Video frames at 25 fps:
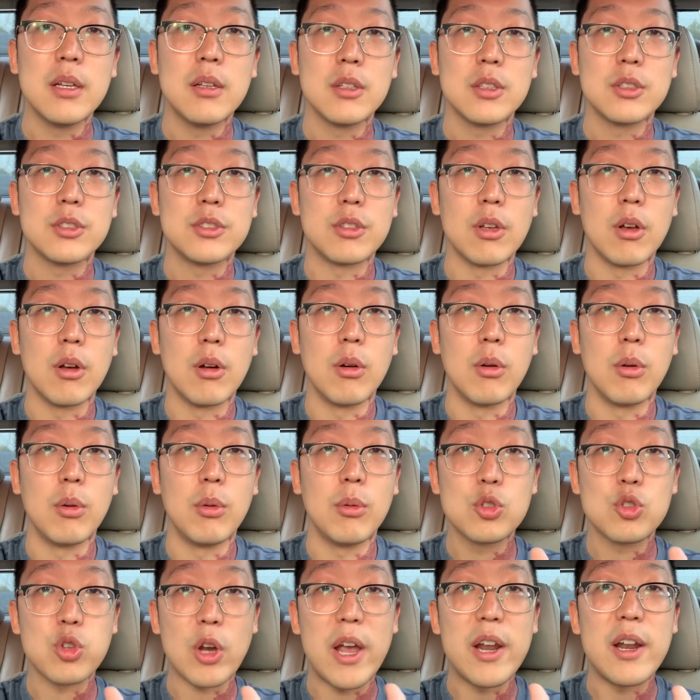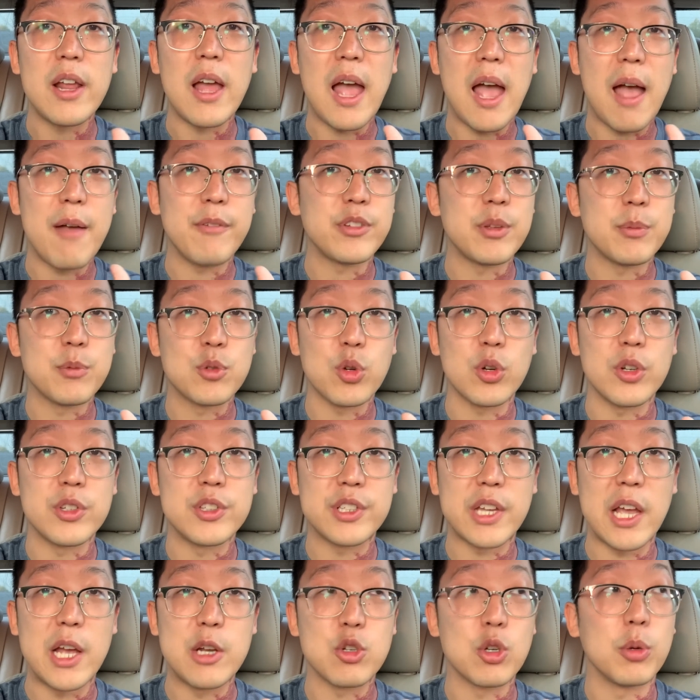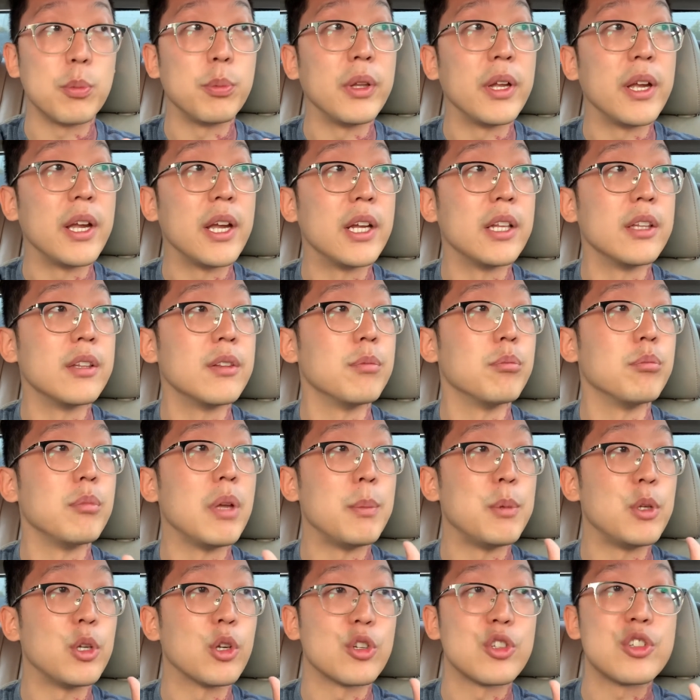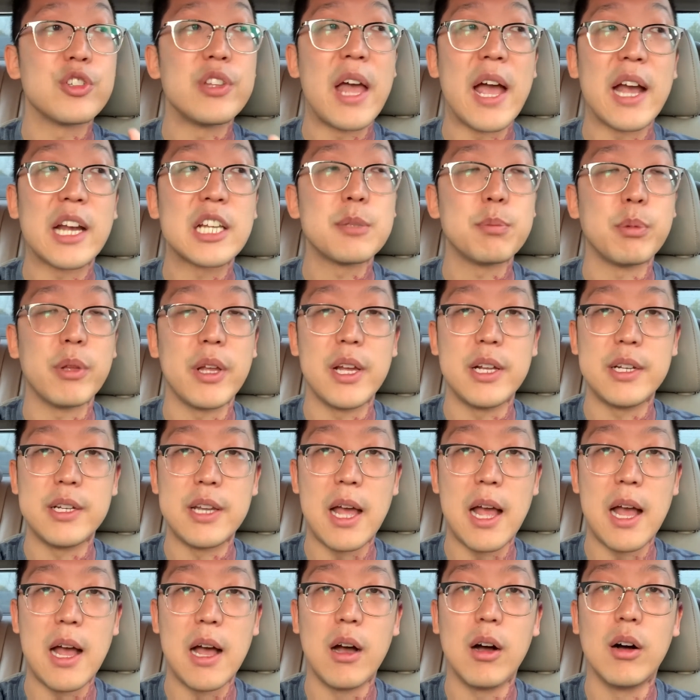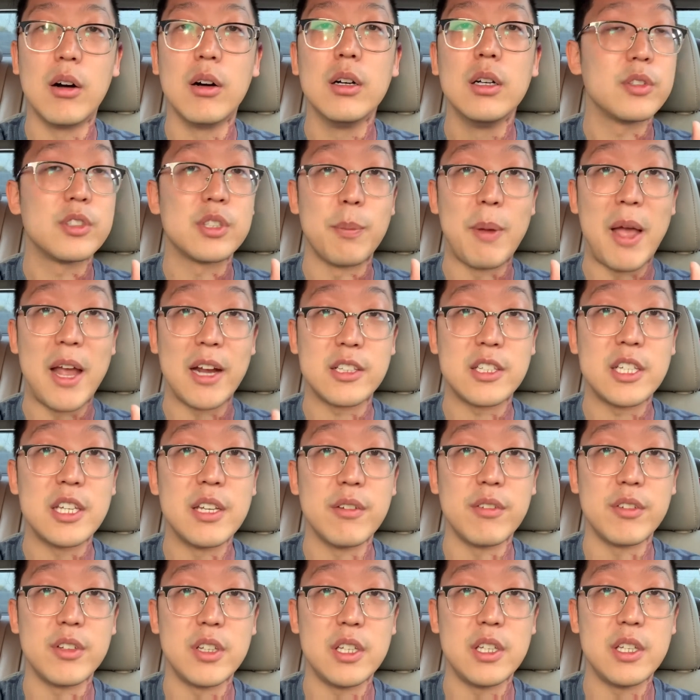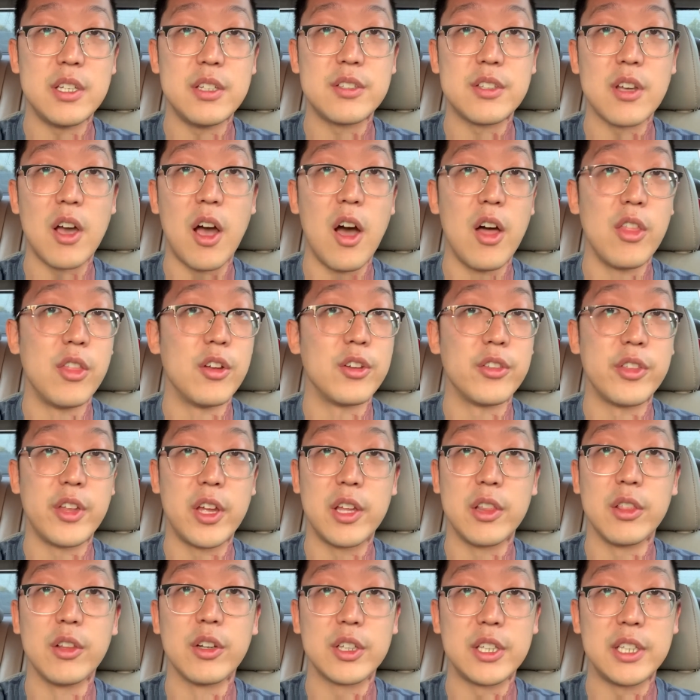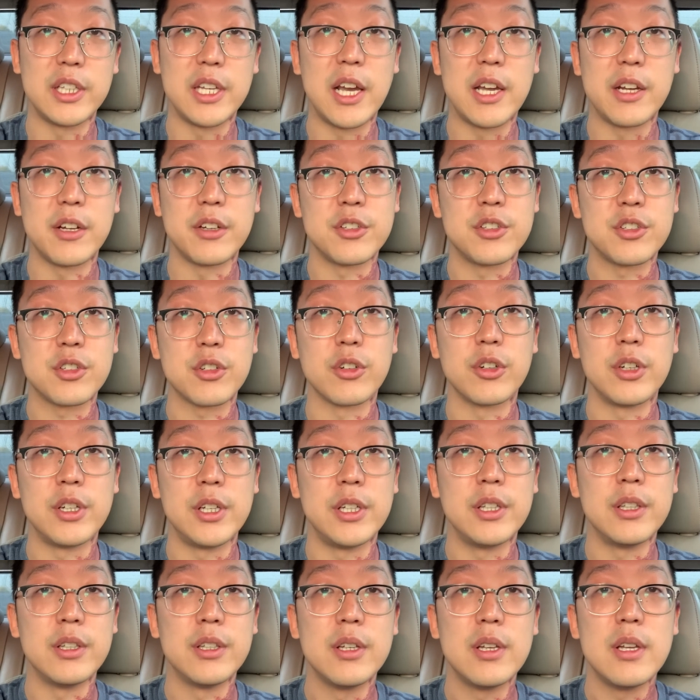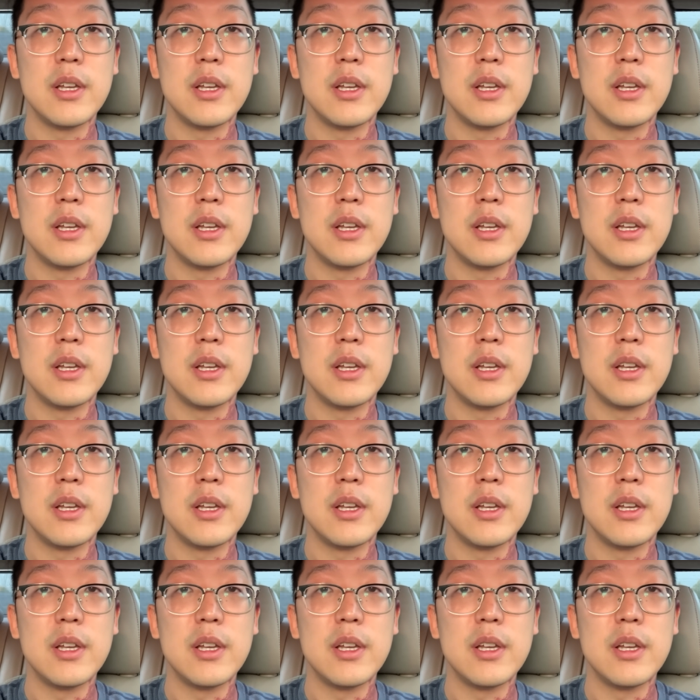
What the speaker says: So try to have some sort of schedule plan, maybe your snacks planned out, some activities other than looking at a screen.